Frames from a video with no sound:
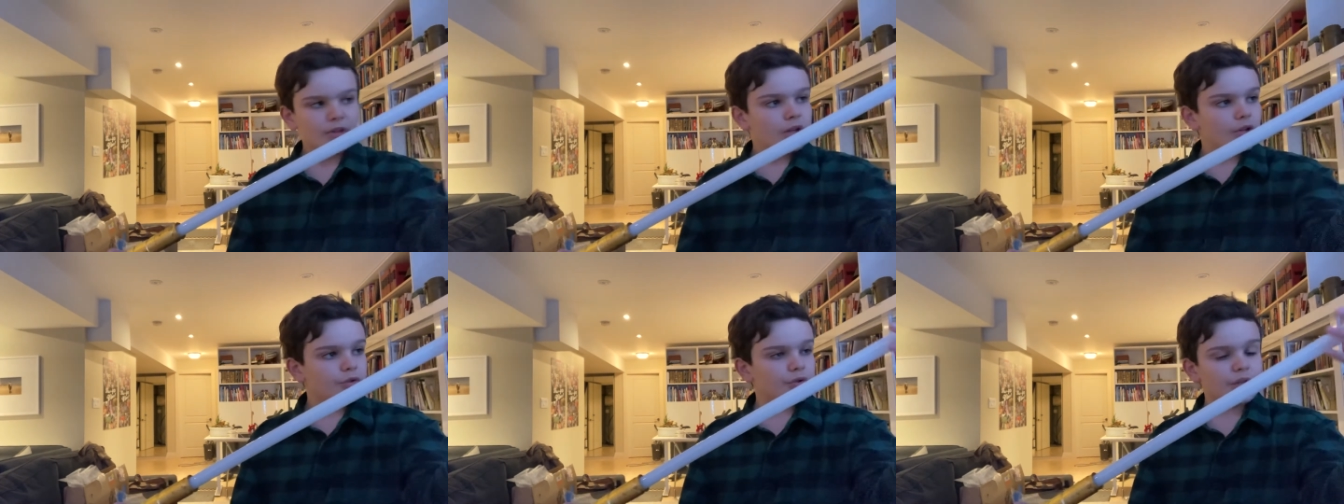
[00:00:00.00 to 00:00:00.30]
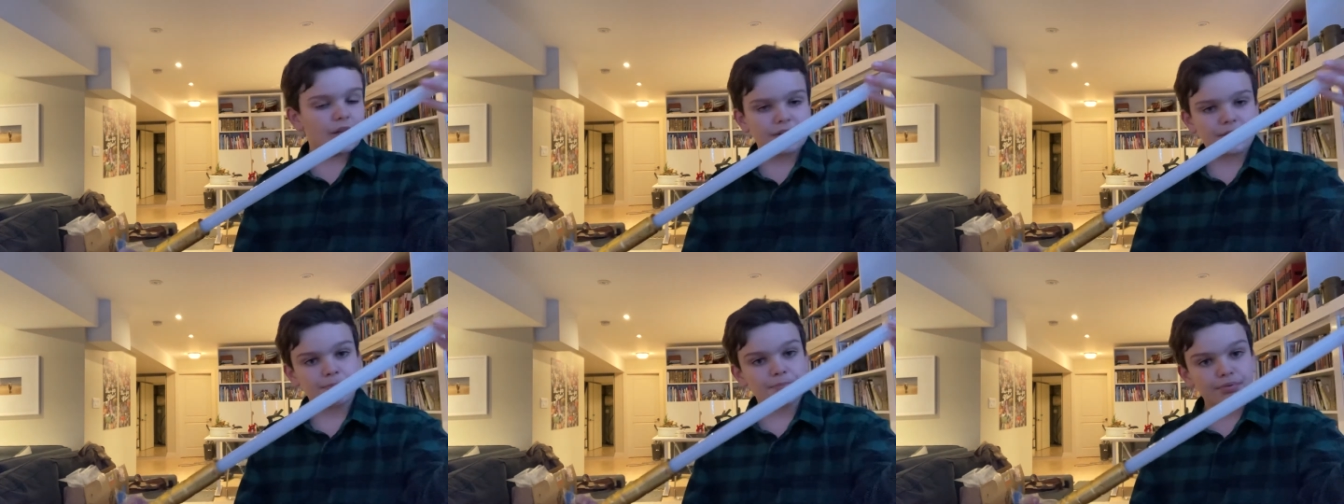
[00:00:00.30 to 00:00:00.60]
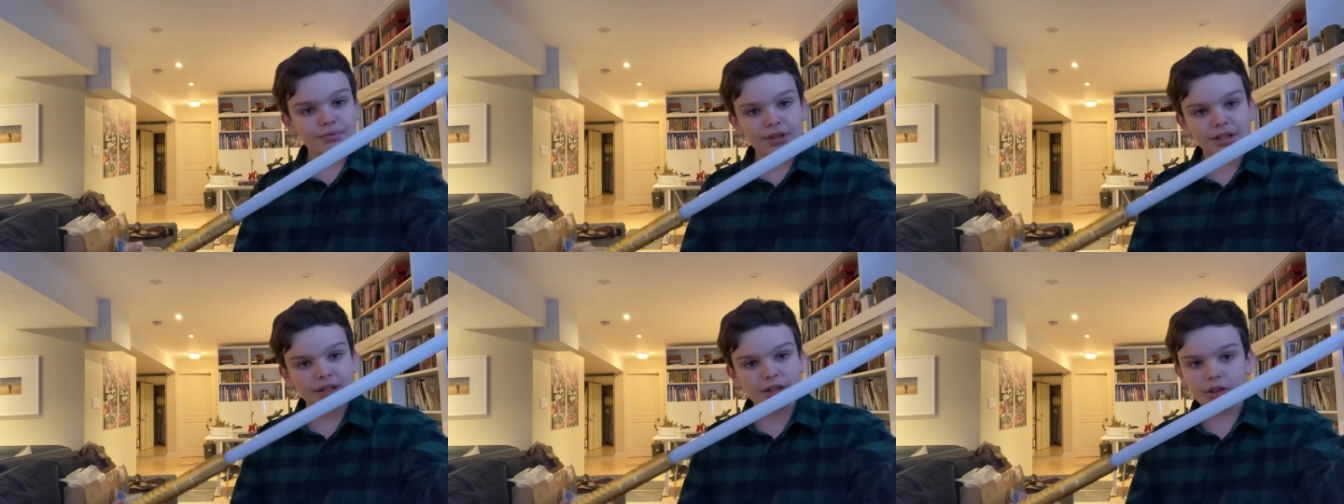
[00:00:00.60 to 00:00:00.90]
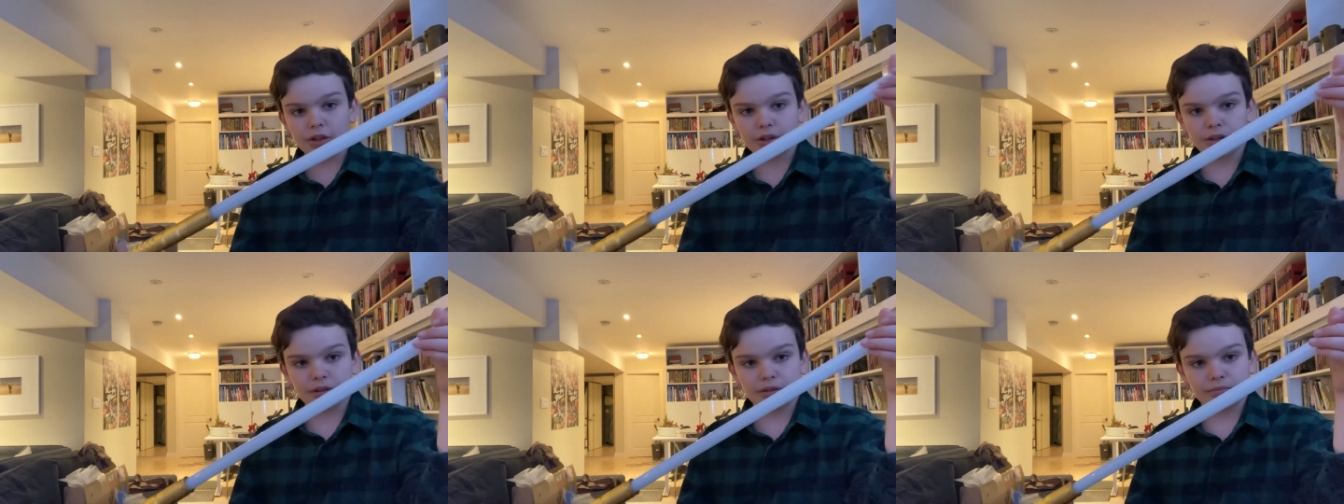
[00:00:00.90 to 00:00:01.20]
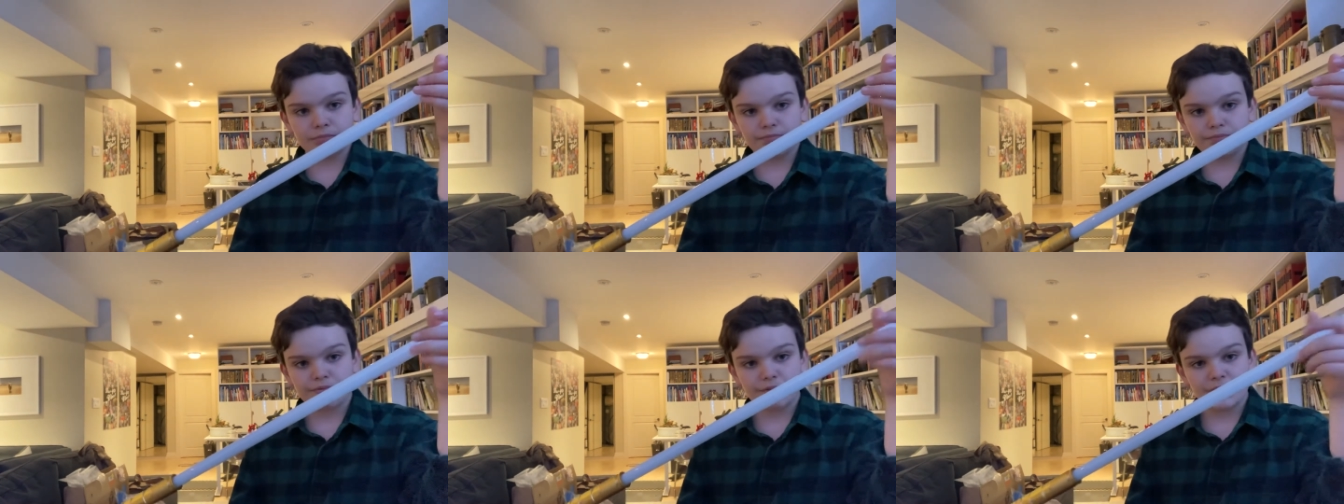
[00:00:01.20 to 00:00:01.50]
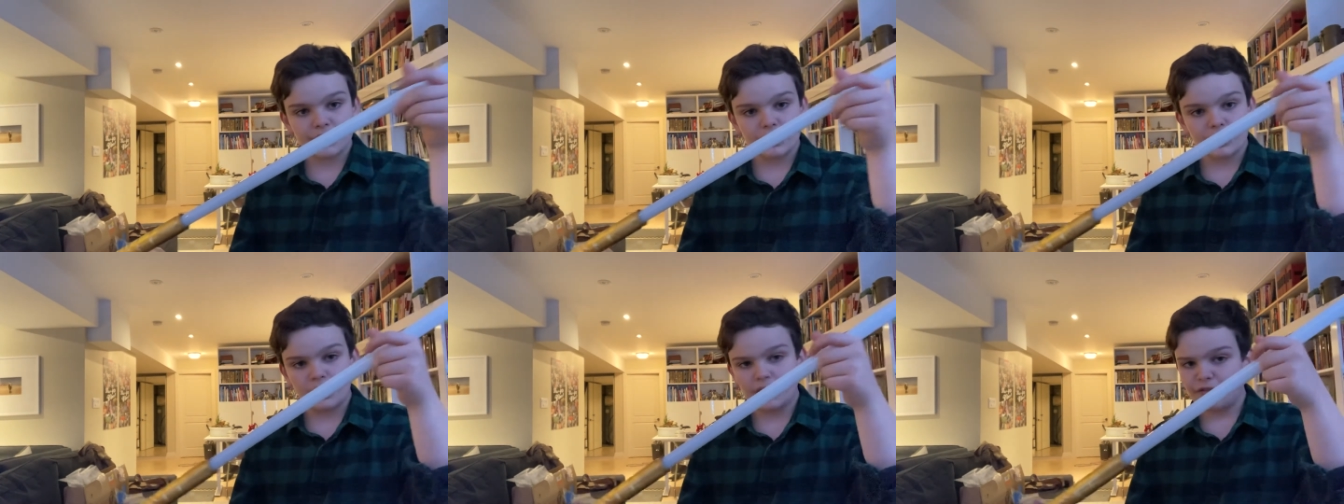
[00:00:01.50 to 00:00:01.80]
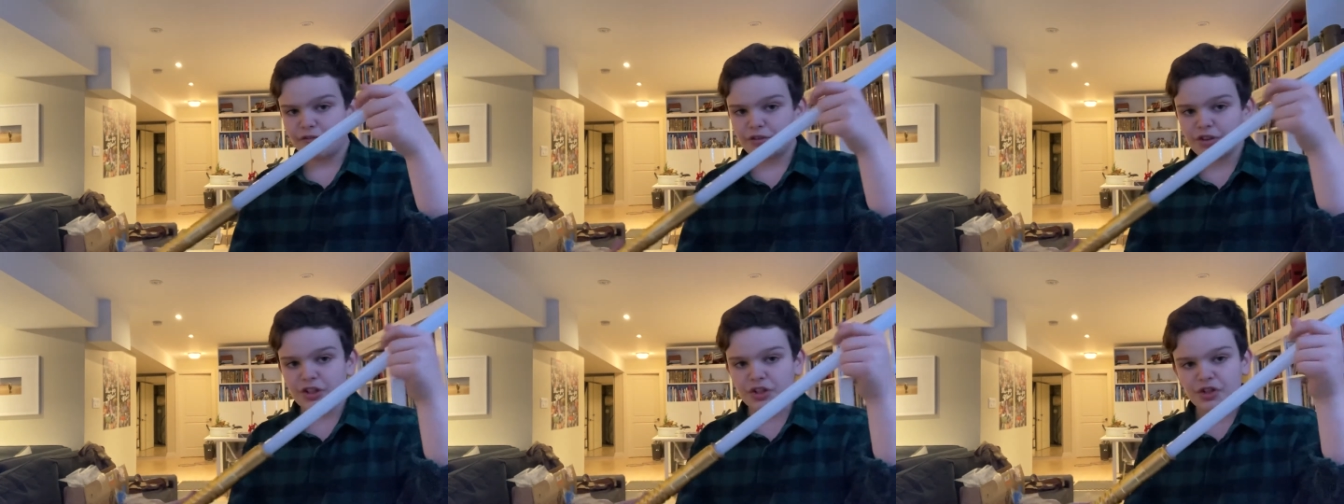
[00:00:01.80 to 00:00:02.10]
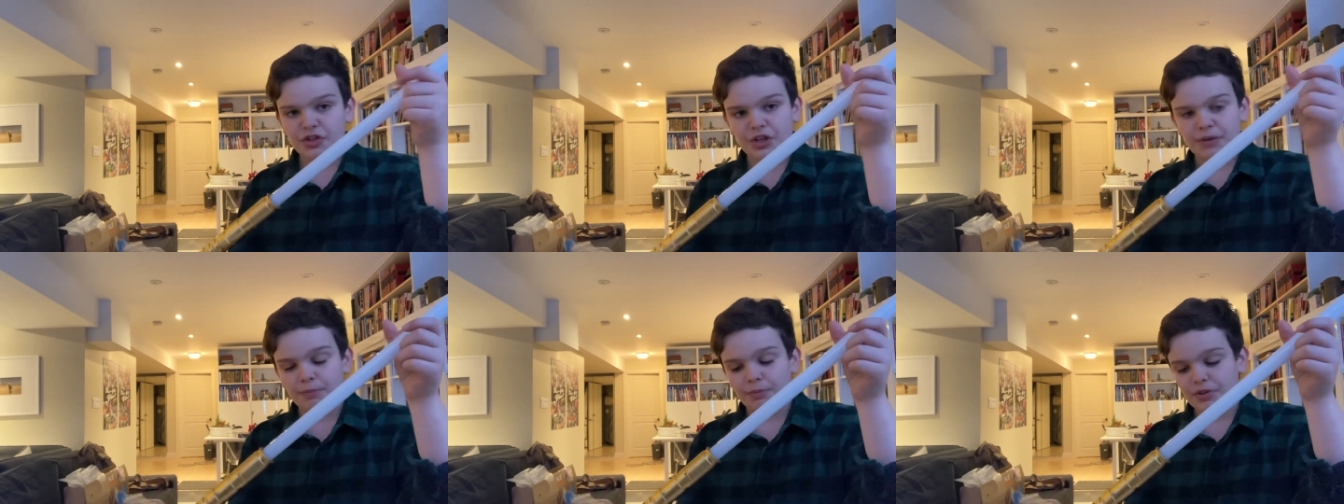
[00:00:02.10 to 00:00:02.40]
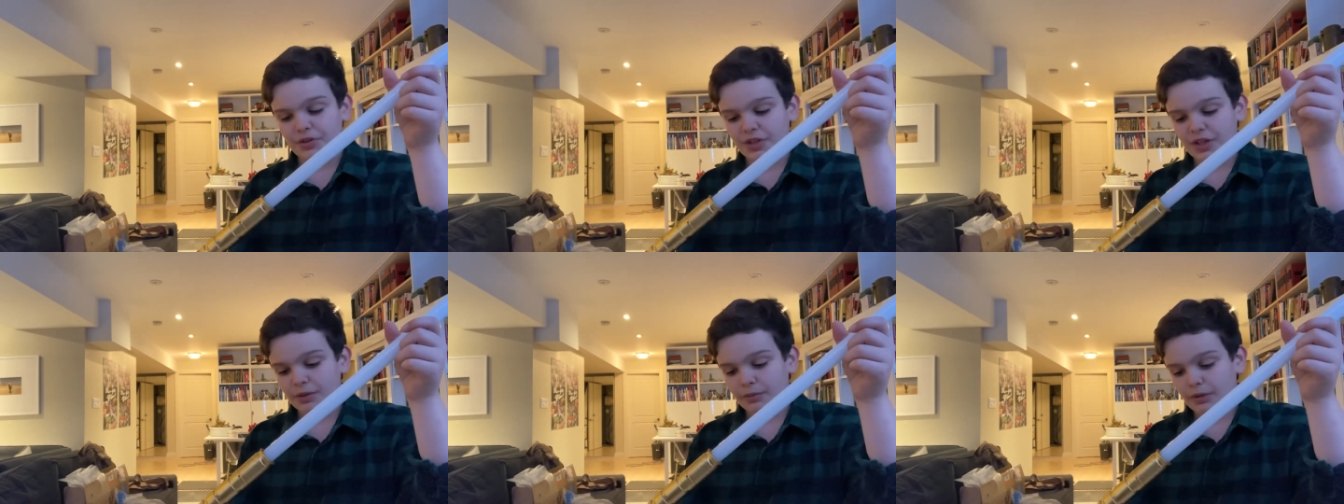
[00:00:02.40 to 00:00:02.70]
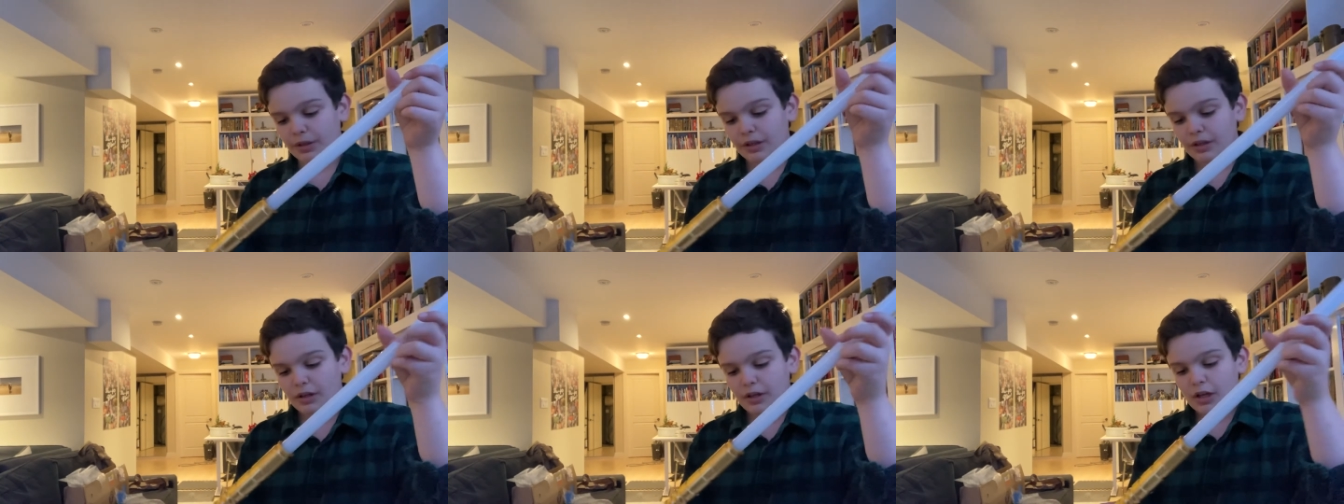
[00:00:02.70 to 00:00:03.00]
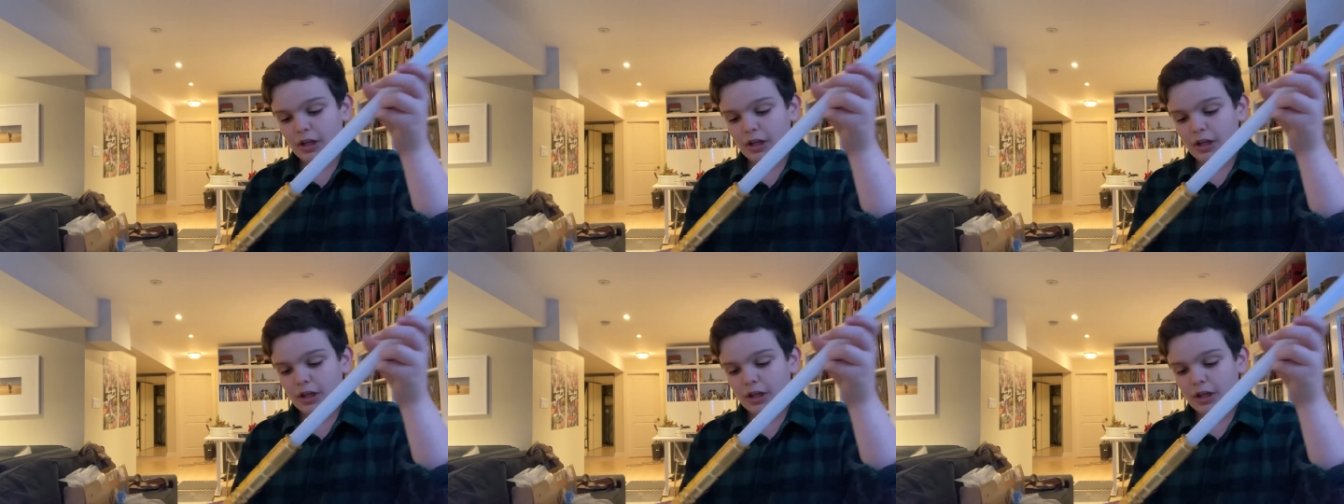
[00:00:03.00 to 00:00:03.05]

So yeah, it's pretty good. For these cheap ones anyway.